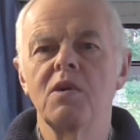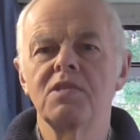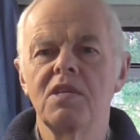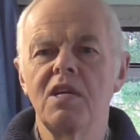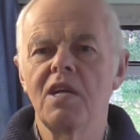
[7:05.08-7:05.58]

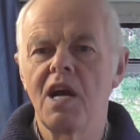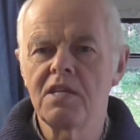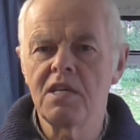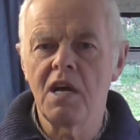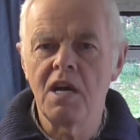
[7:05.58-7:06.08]
was that it
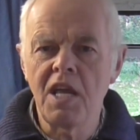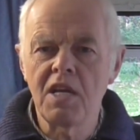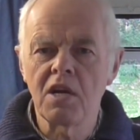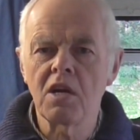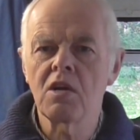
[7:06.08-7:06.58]
had an
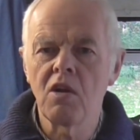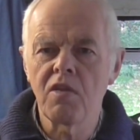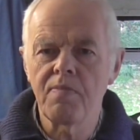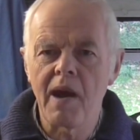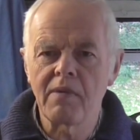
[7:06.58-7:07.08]
inner
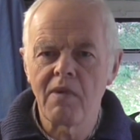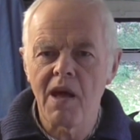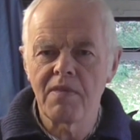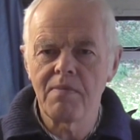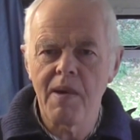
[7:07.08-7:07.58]
cloth bag
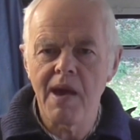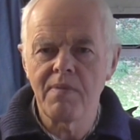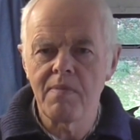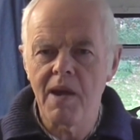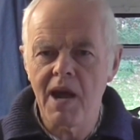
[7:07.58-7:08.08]
rather than
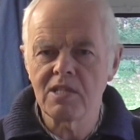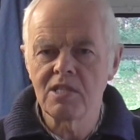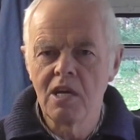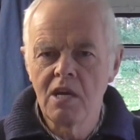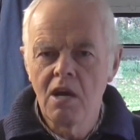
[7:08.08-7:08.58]
paper
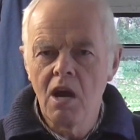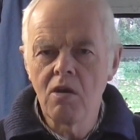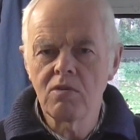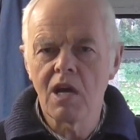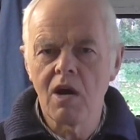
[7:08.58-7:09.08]
bags.
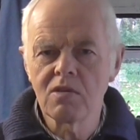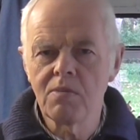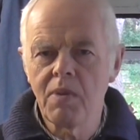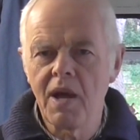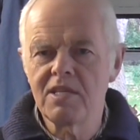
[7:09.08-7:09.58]
Hotels
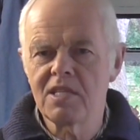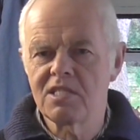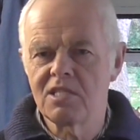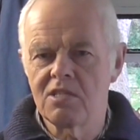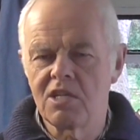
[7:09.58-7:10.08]
and
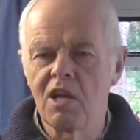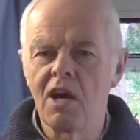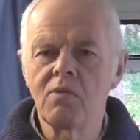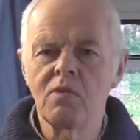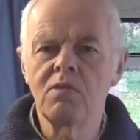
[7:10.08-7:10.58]
places such
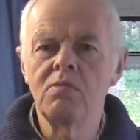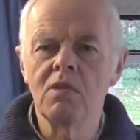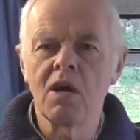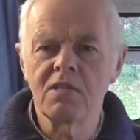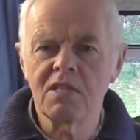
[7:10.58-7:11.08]
like
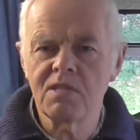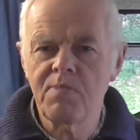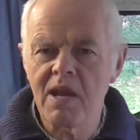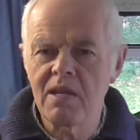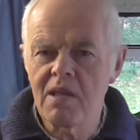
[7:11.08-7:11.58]
wouldn't like to
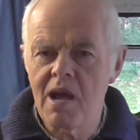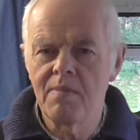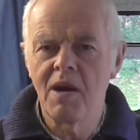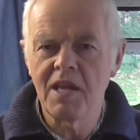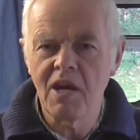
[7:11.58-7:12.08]
spend their
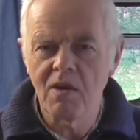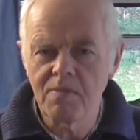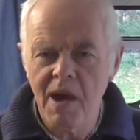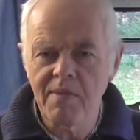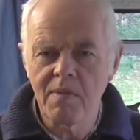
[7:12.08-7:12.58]
money
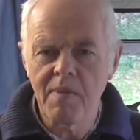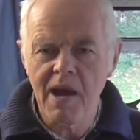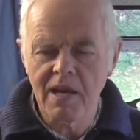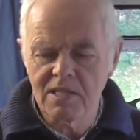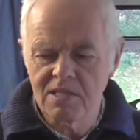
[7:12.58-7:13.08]
on paper
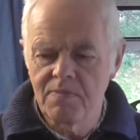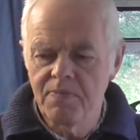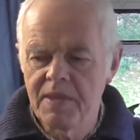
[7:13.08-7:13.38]
bags.